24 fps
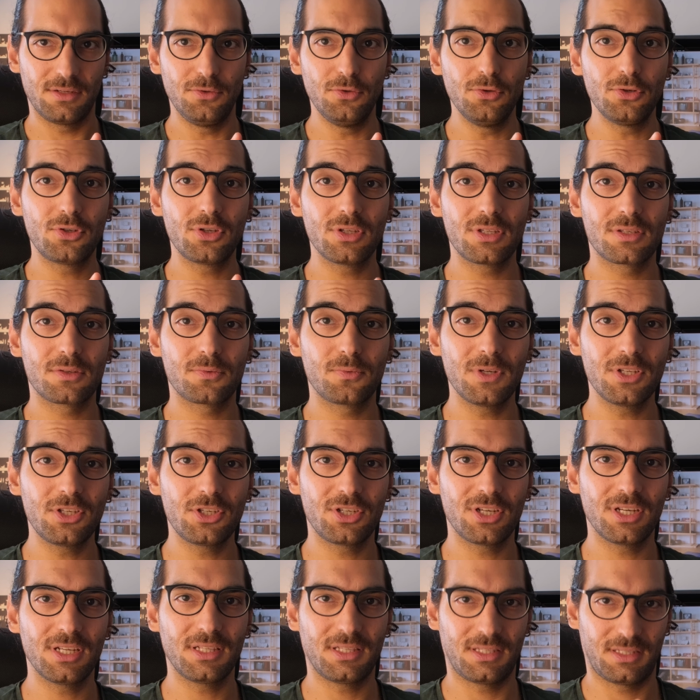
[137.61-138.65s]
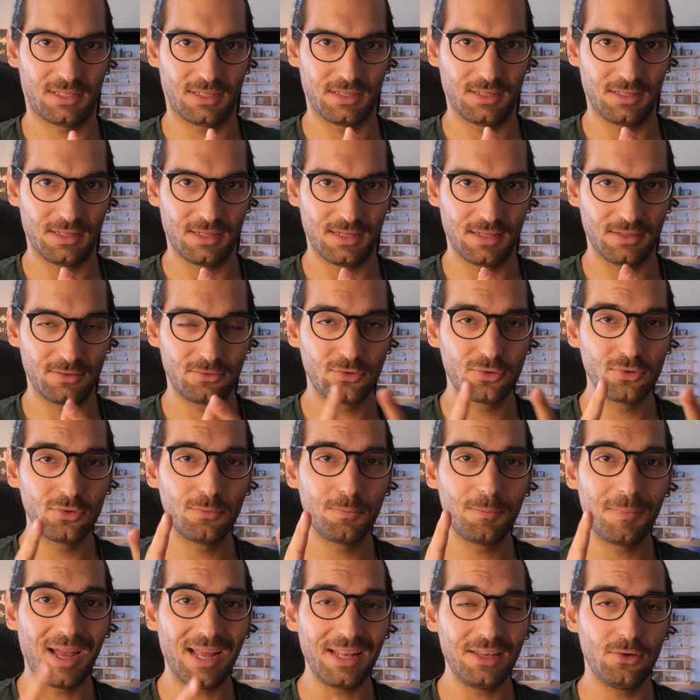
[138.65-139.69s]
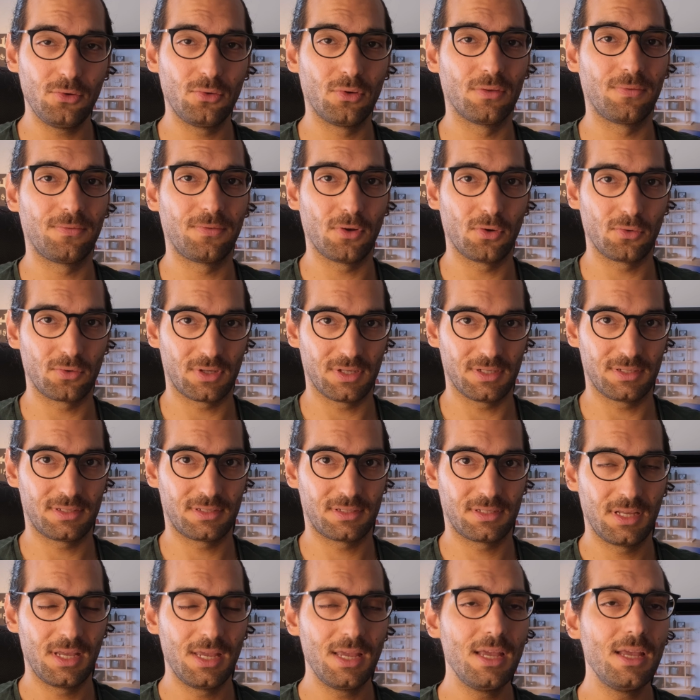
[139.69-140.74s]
you should switch it to manual focus.